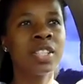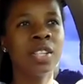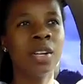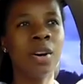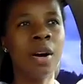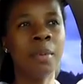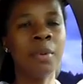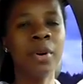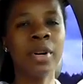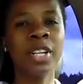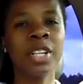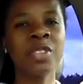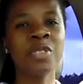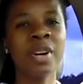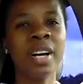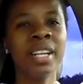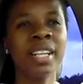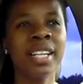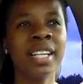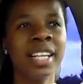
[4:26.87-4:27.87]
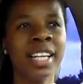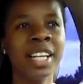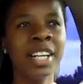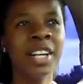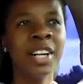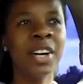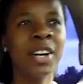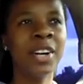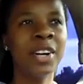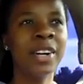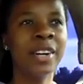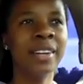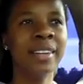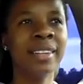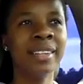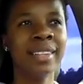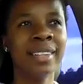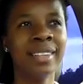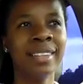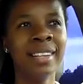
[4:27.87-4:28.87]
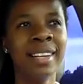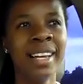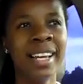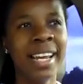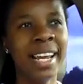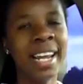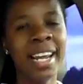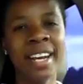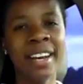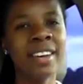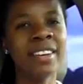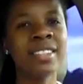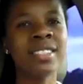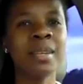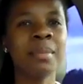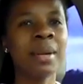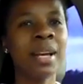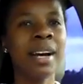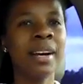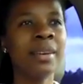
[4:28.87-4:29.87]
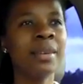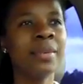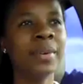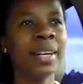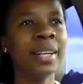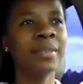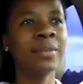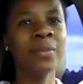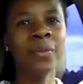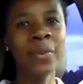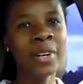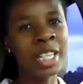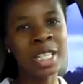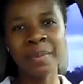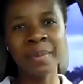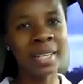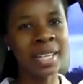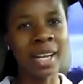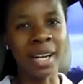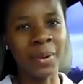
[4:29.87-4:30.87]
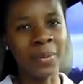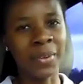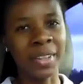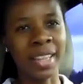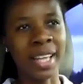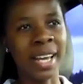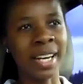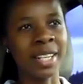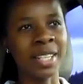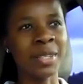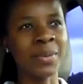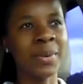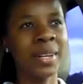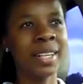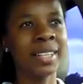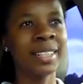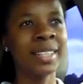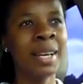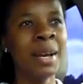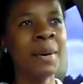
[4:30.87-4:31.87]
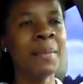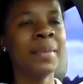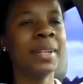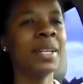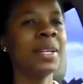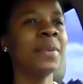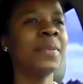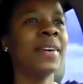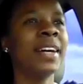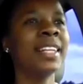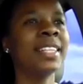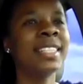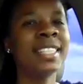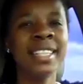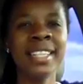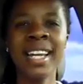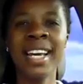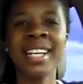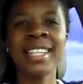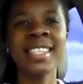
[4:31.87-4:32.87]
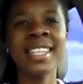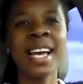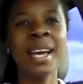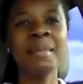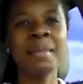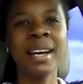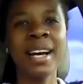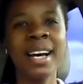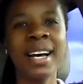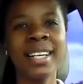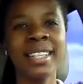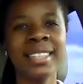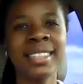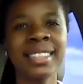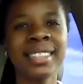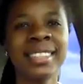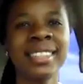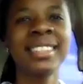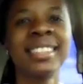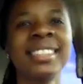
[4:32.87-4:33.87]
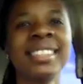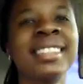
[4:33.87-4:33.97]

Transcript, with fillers: So I'm going to try to get her in there some kind of way. Wish me luck with that as well. But anyway, see you next time, guys.